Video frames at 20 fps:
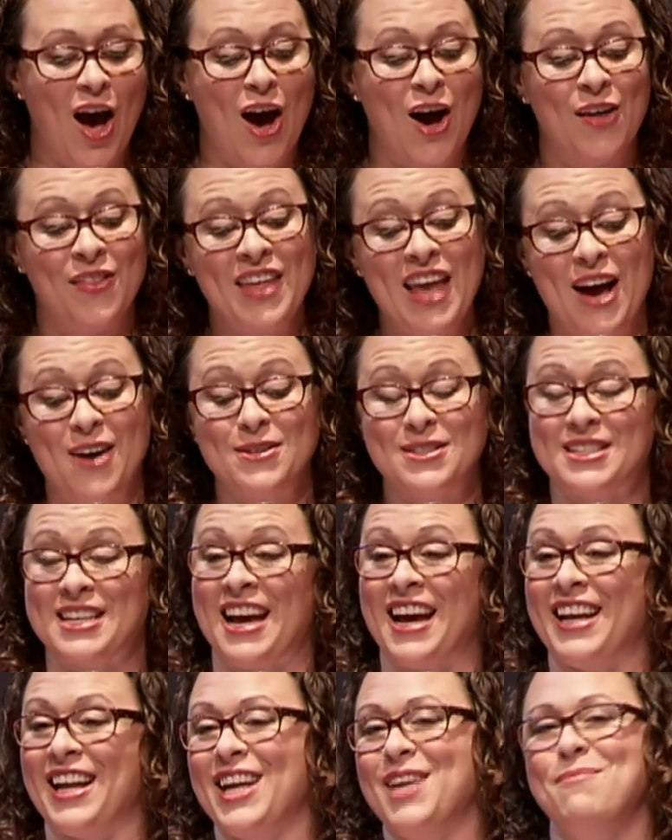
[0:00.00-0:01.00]
On the
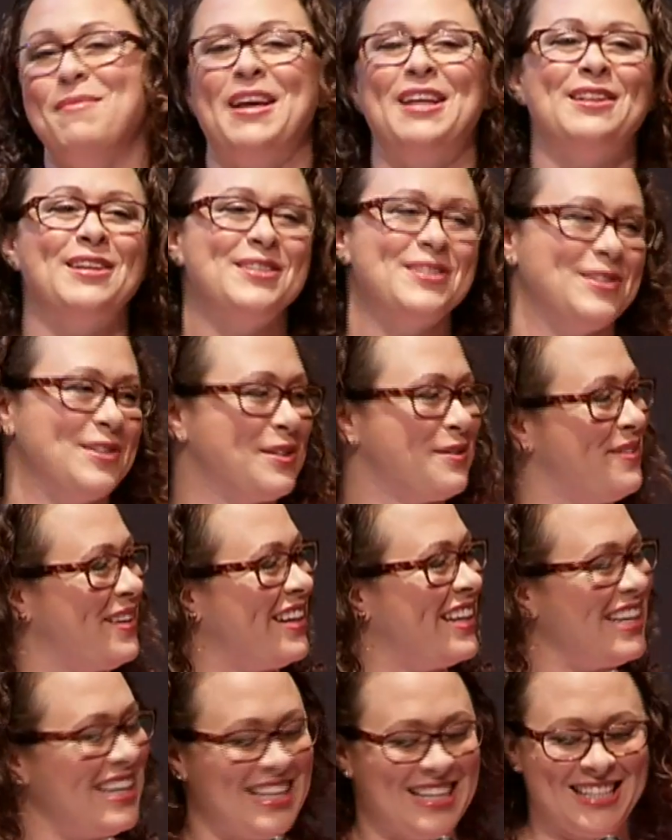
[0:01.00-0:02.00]
outside, I can make this look
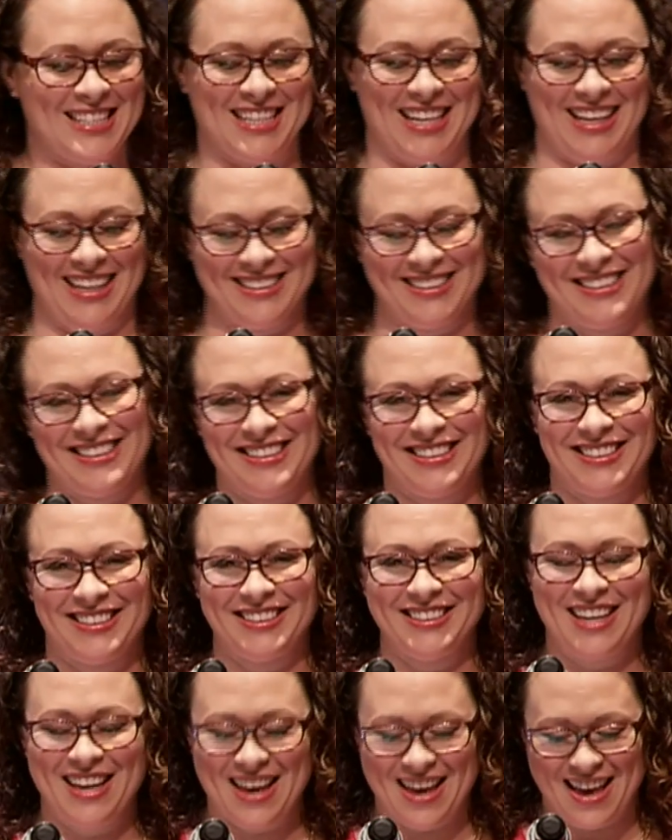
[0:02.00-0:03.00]
very easy.
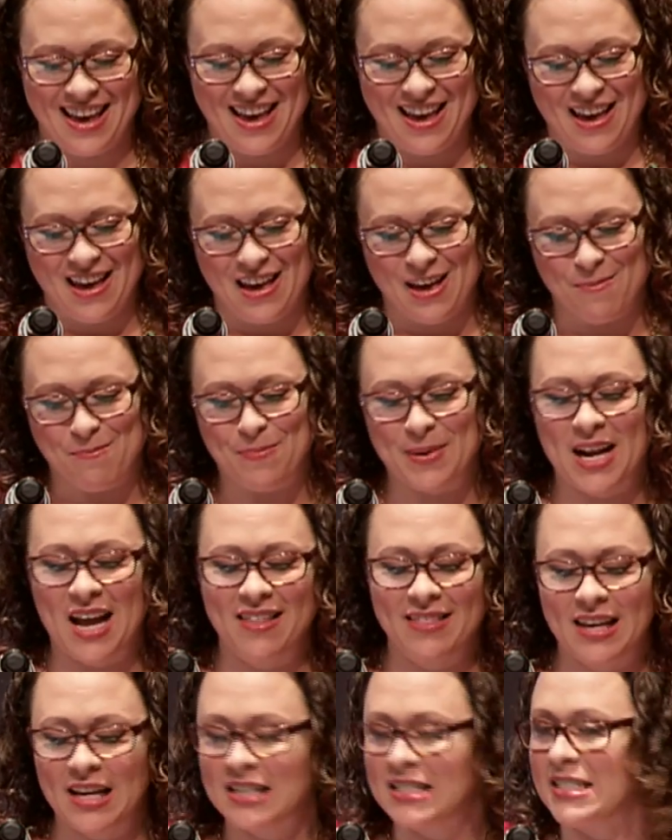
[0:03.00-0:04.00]
But
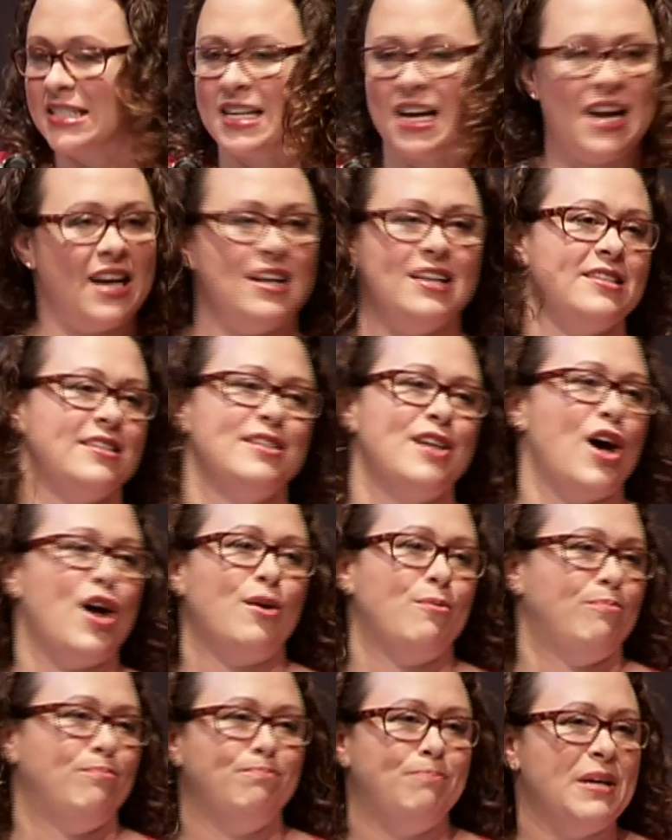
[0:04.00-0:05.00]
on the inside, it's
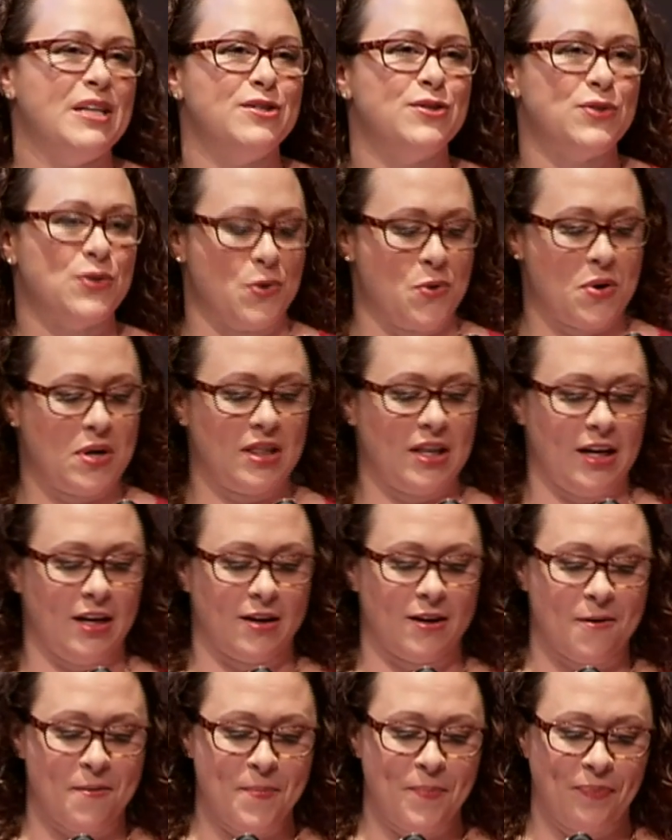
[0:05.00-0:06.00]
not been so
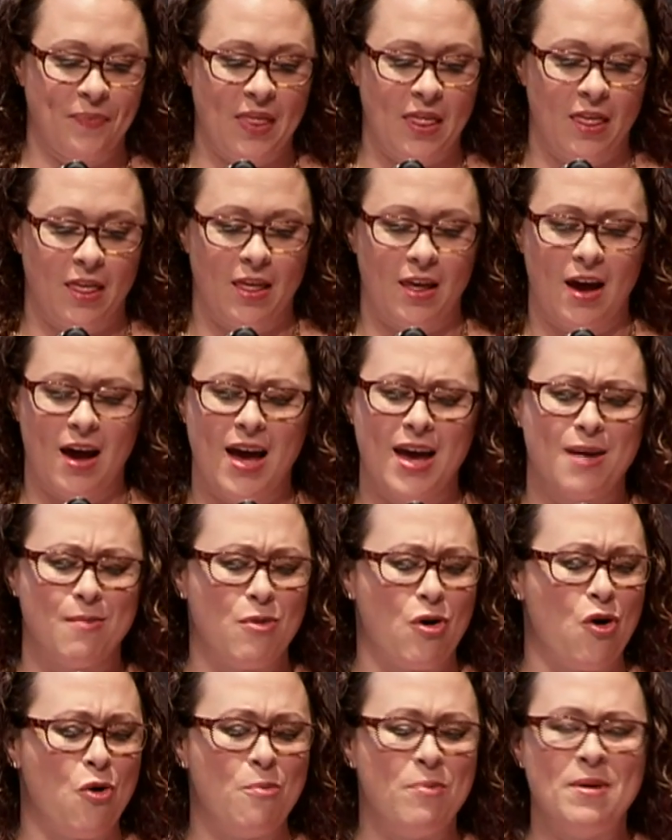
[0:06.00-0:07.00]
clear. I
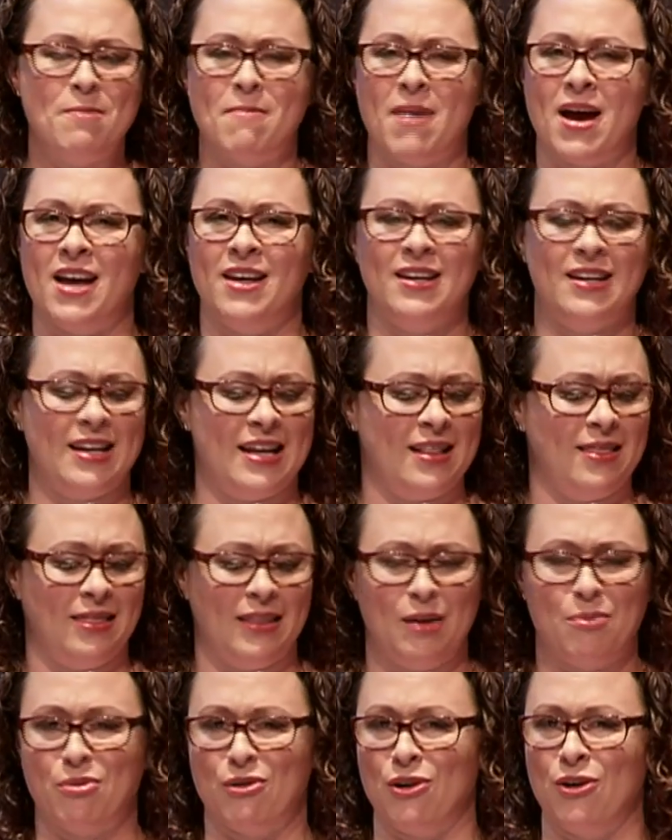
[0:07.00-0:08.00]
am open-minded and
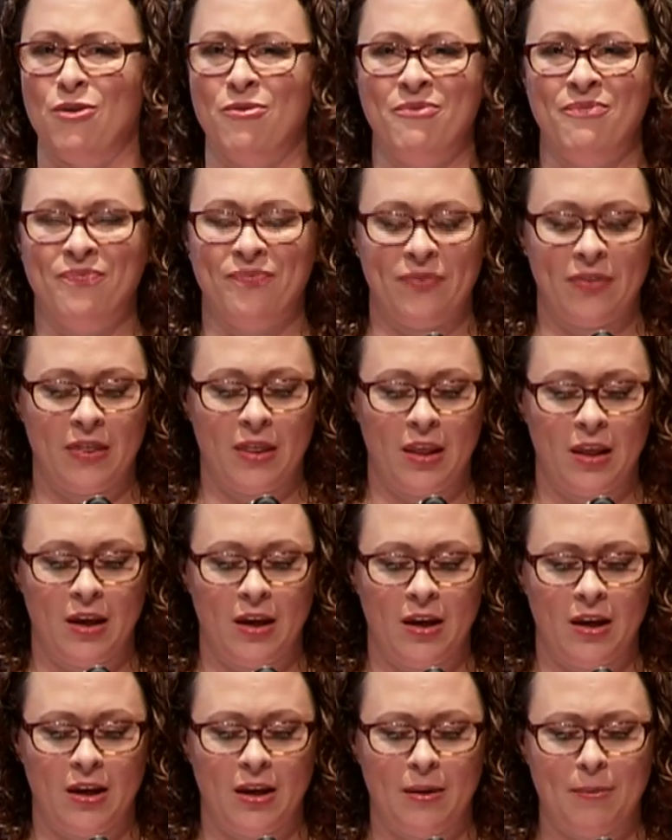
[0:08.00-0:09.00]
liberal.
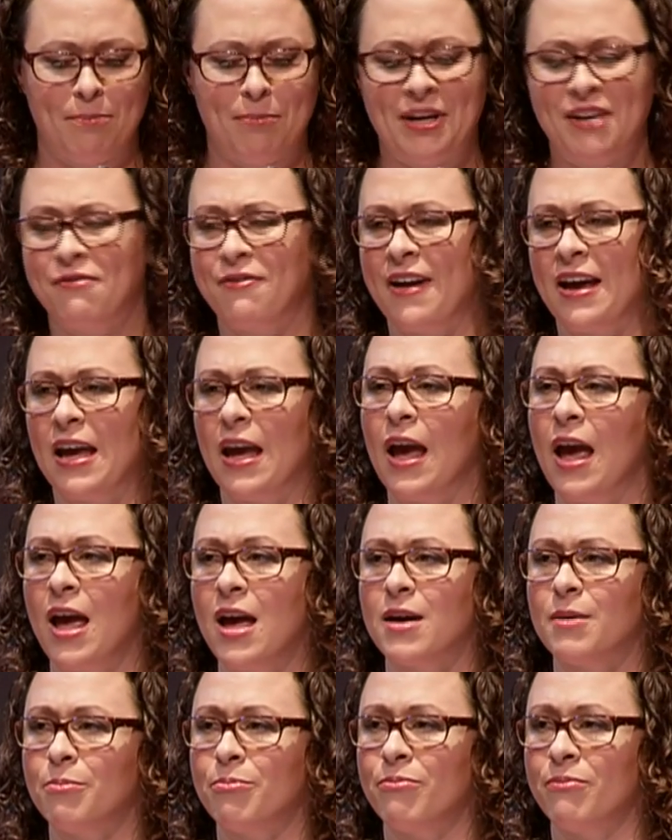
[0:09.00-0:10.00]
But if I
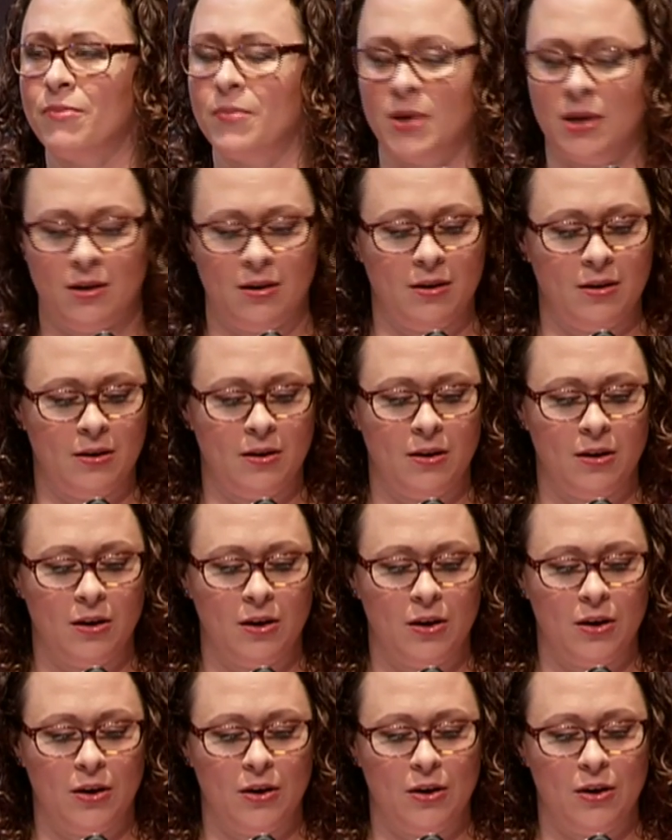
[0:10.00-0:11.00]
am,
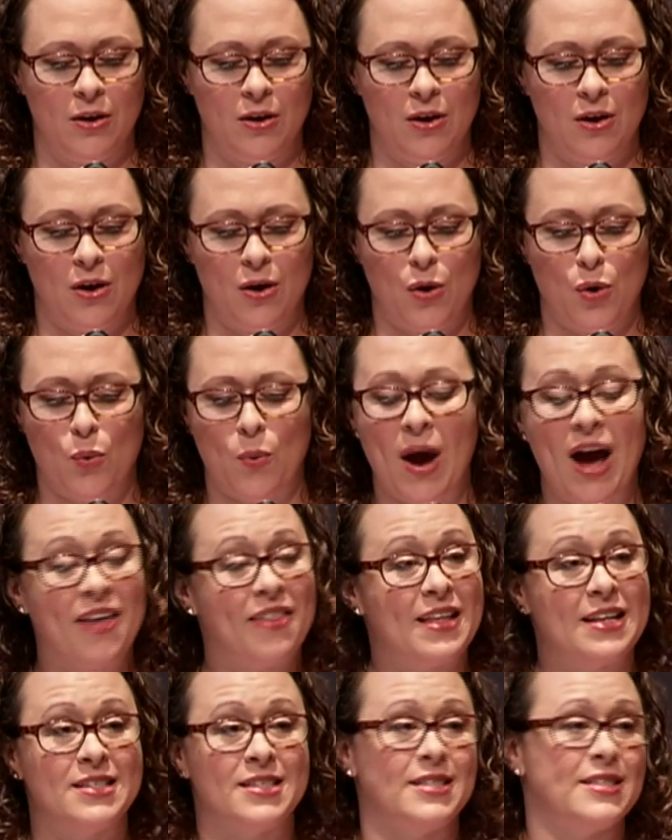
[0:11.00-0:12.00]
why
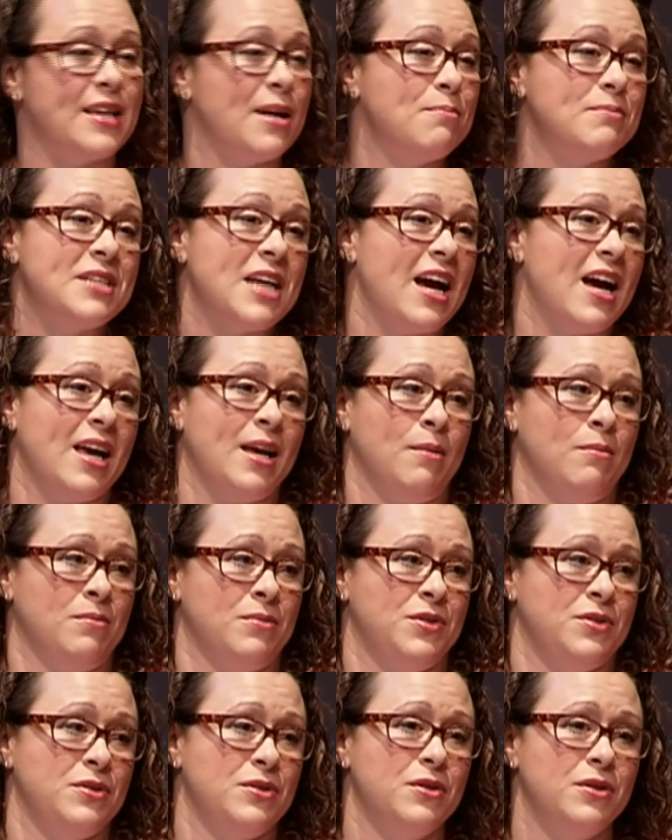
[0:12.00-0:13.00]
then
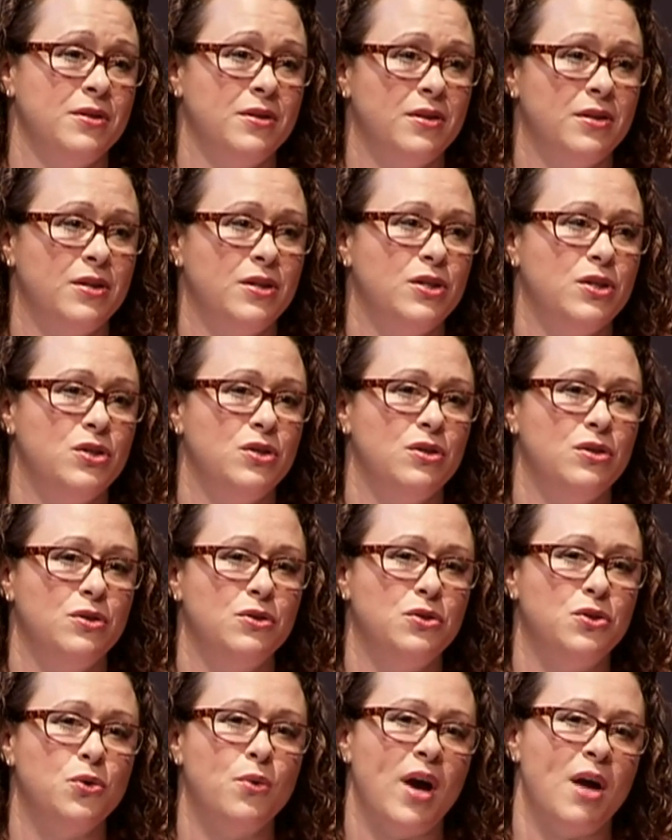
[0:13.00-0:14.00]
sometimes
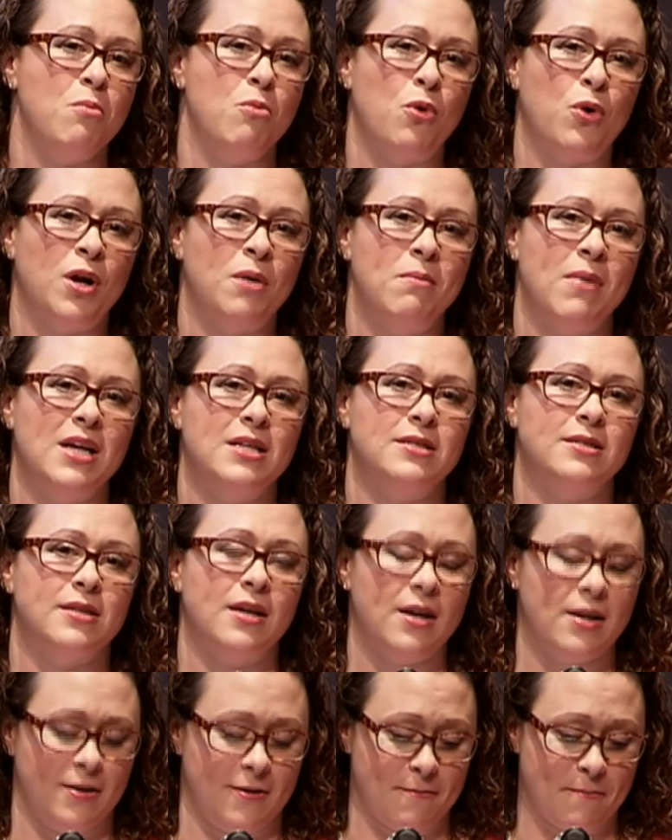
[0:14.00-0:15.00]
do I mourn my
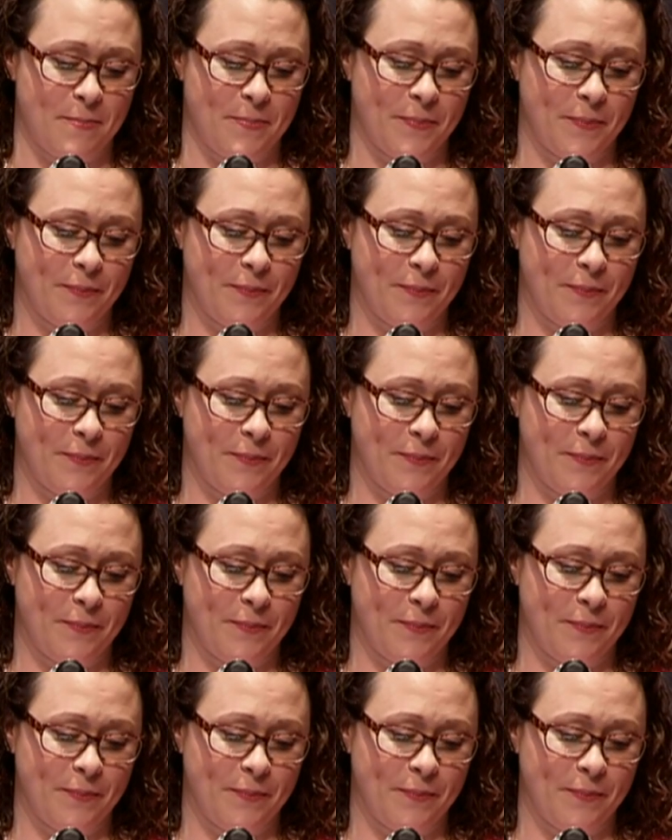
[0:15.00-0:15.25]
son?